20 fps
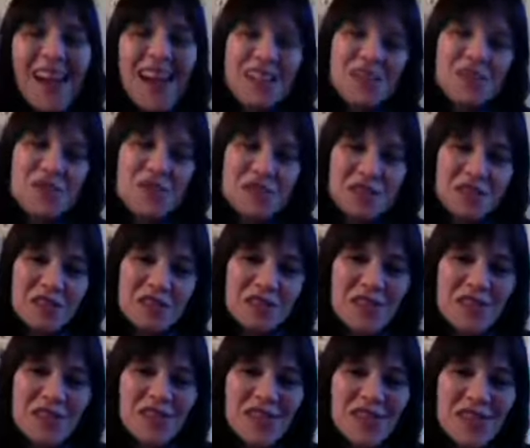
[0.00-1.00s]
as a result
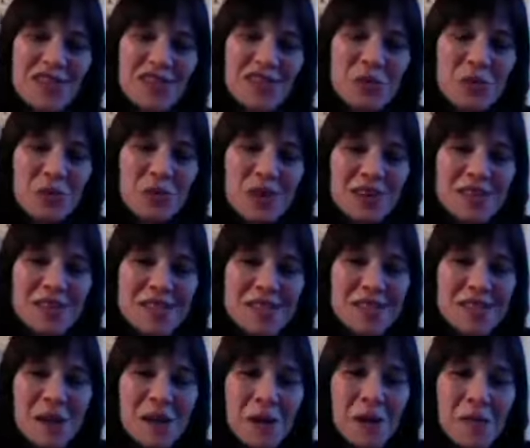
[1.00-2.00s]
of doing this work.
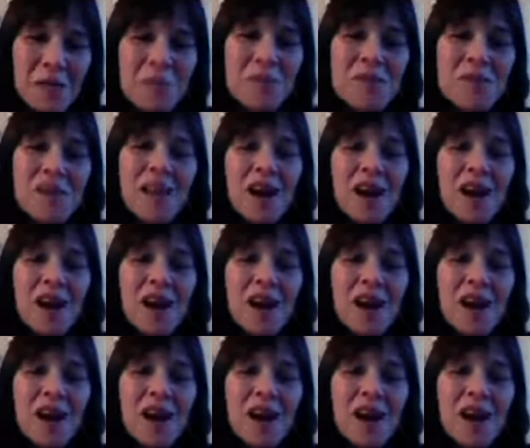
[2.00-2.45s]
So,